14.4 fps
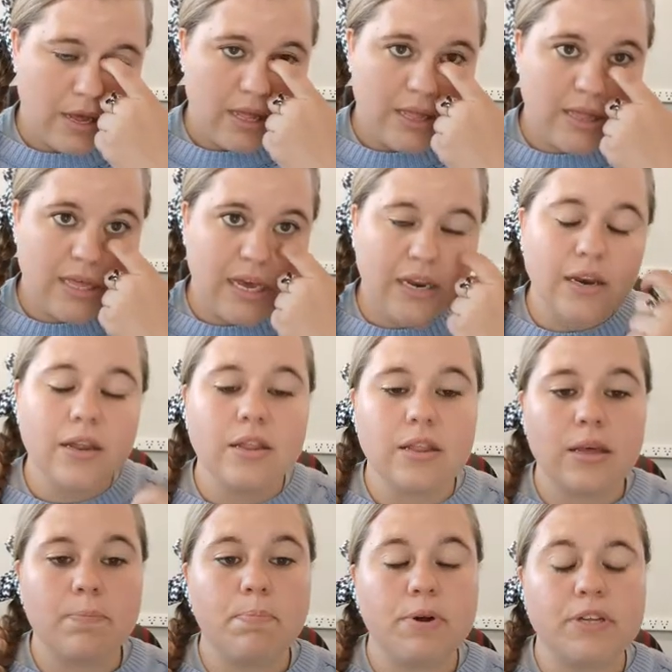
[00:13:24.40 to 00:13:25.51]
Then the
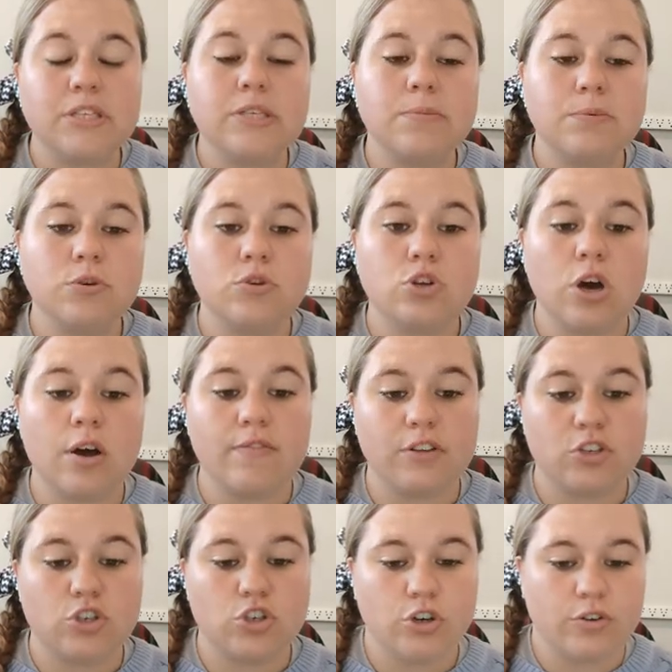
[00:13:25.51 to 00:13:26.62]
principles of
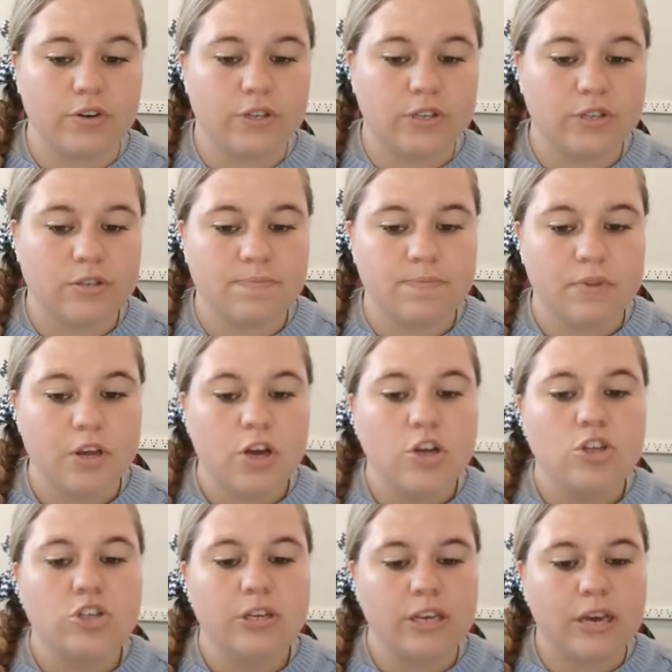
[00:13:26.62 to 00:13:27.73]
insurance. So
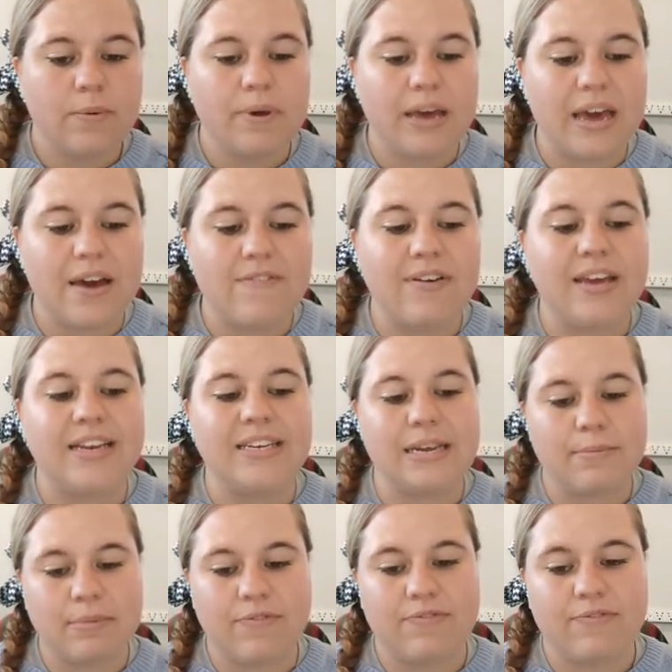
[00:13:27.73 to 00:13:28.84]
here we have
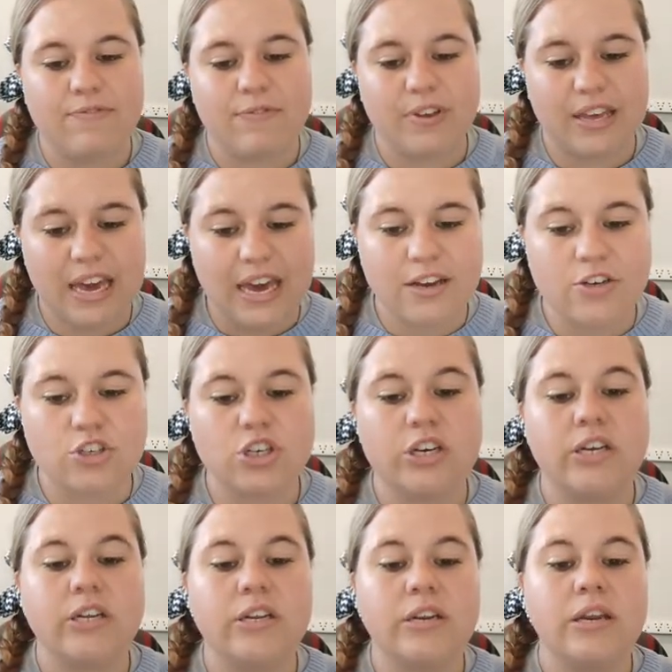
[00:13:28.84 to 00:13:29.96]

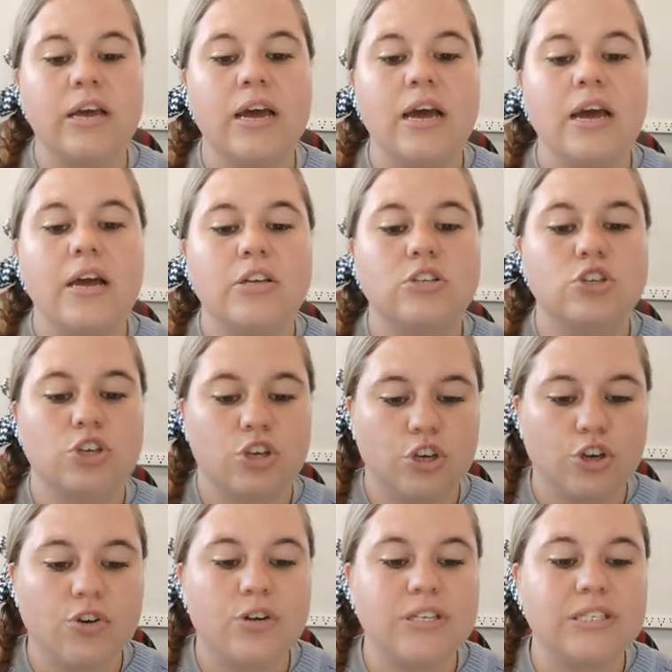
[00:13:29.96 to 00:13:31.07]
indemnification,
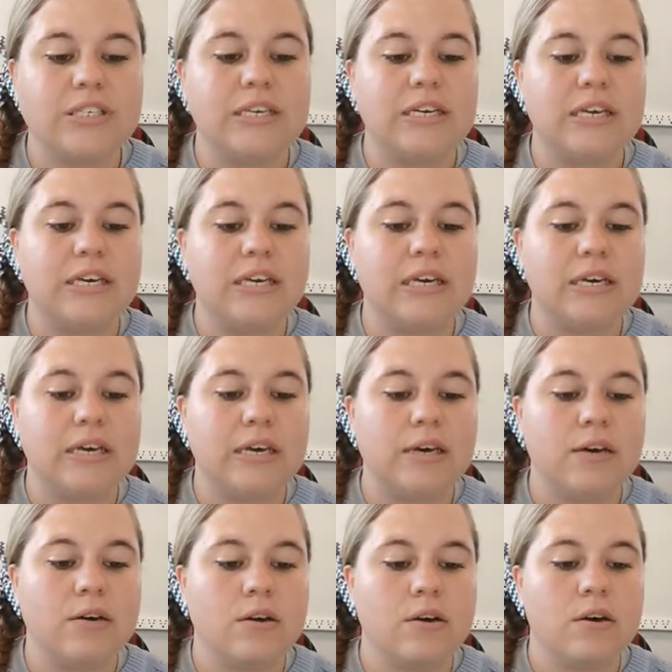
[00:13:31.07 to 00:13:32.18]

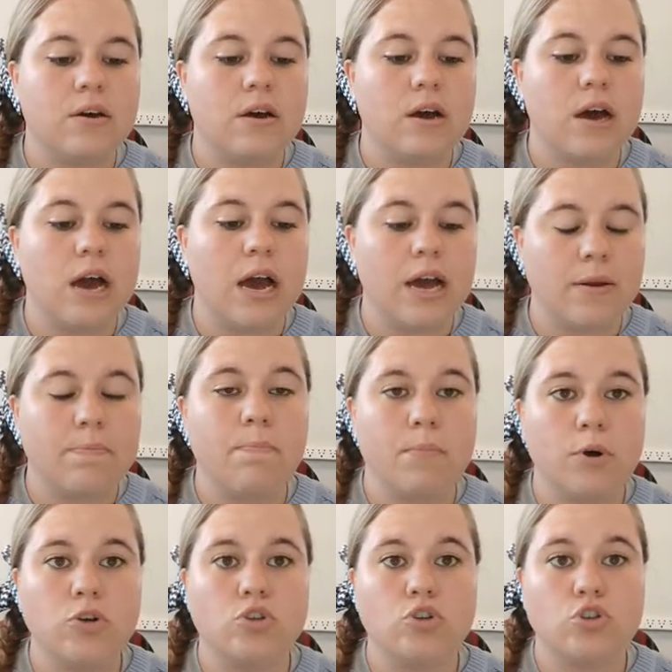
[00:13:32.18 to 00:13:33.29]
security,
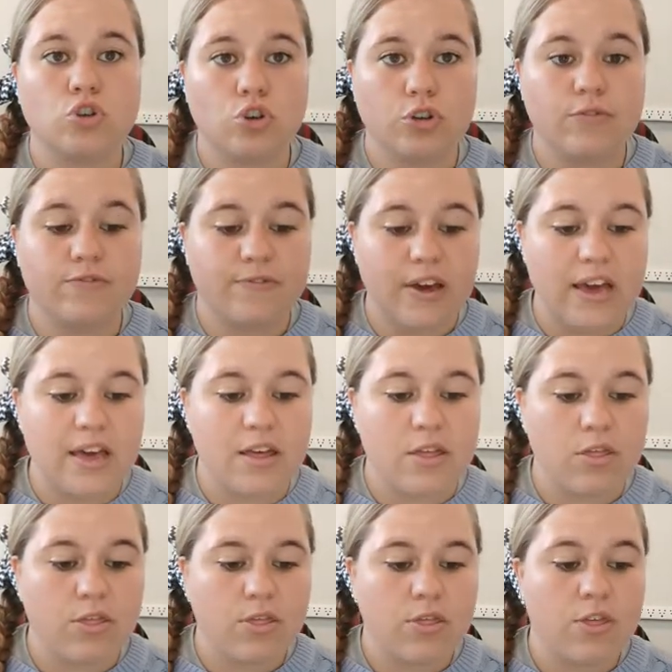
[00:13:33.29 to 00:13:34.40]
utmost good
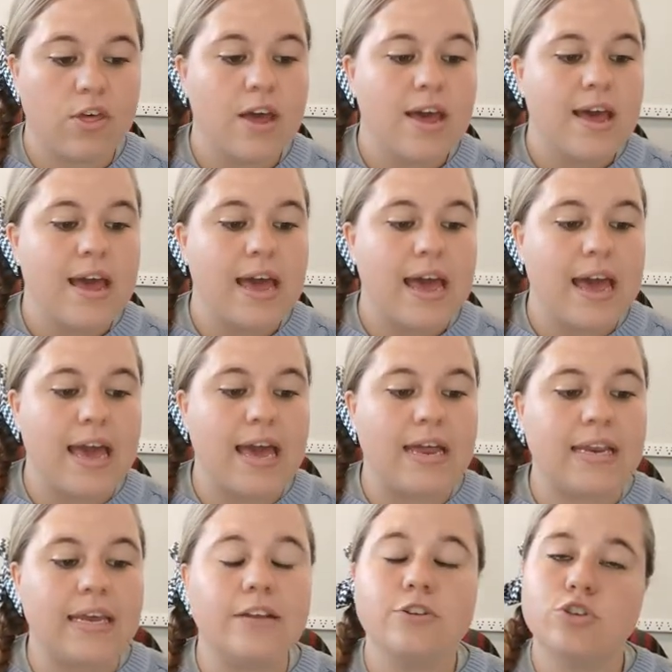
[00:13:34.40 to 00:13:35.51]
faith, and
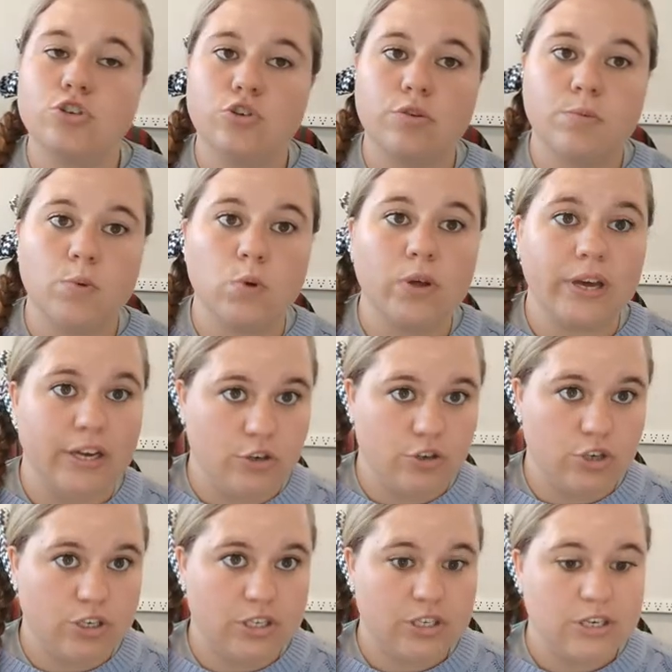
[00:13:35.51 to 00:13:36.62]
insurable
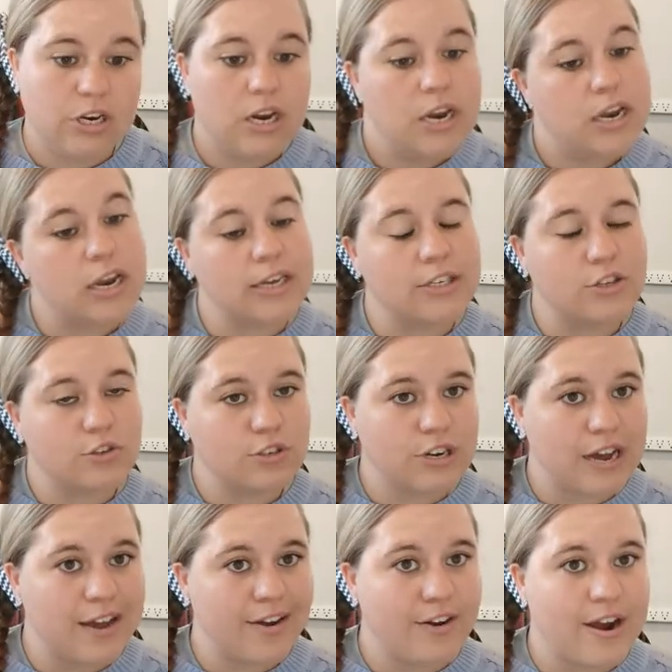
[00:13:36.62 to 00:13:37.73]
interest. Nice little
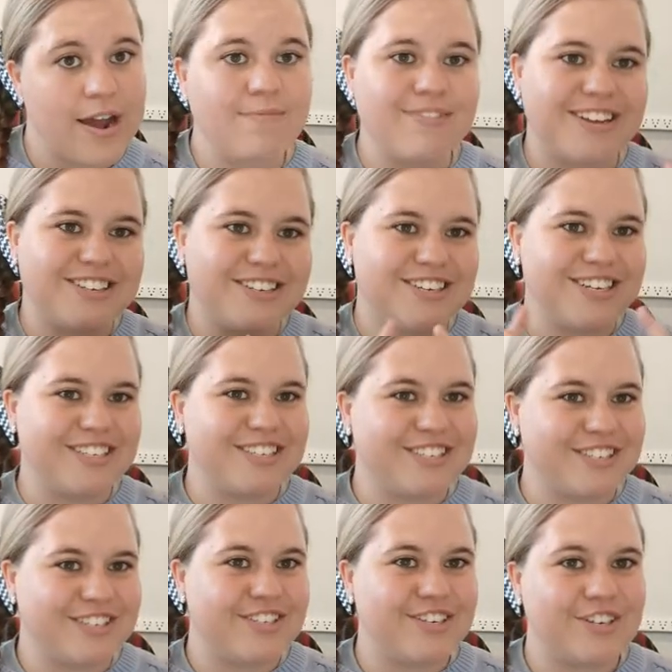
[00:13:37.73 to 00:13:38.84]
diagram that you can
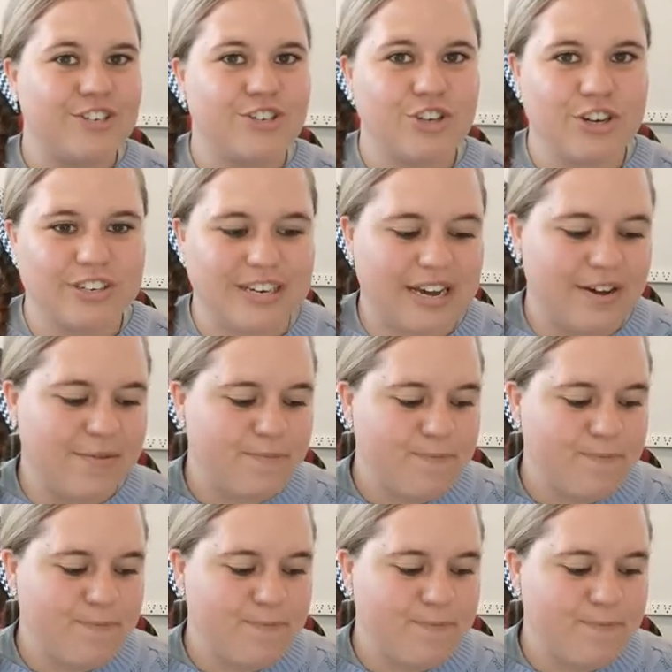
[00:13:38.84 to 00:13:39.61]
just jot down.